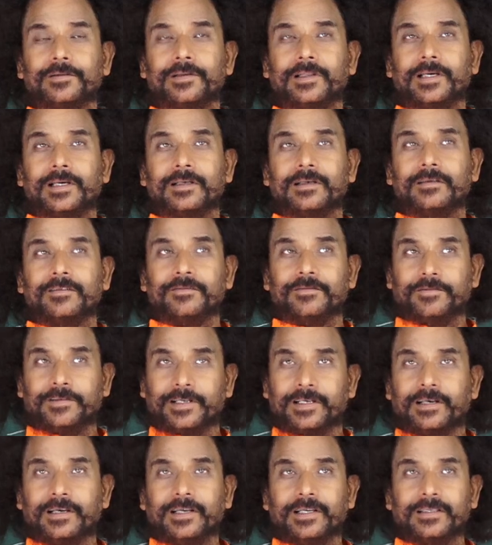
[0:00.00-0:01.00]
to that?
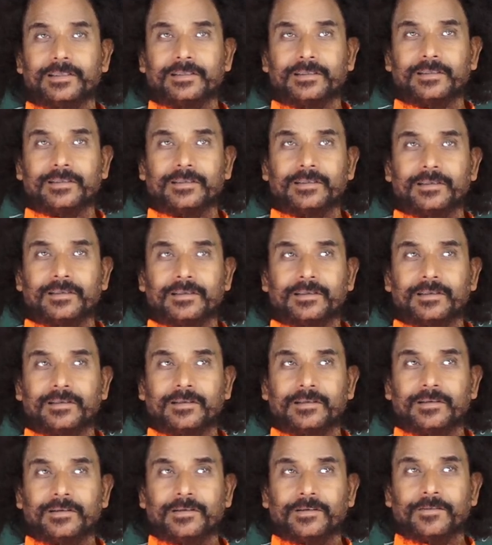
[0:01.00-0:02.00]
Very less.
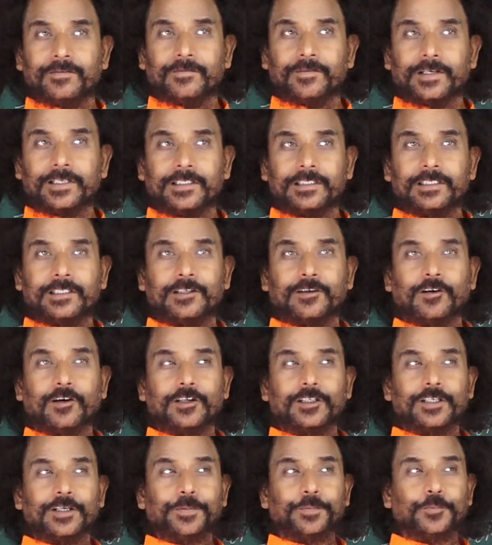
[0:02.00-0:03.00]
What is the
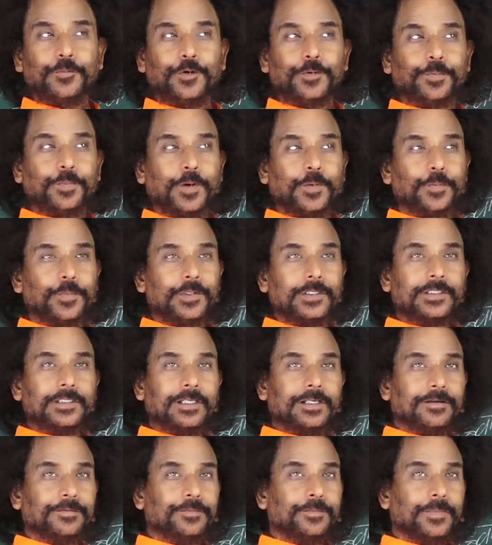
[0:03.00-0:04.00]
cause of more
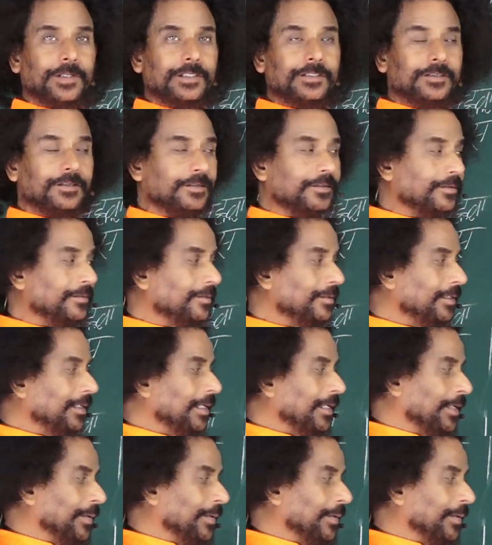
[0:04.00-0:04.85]
population of mosquito?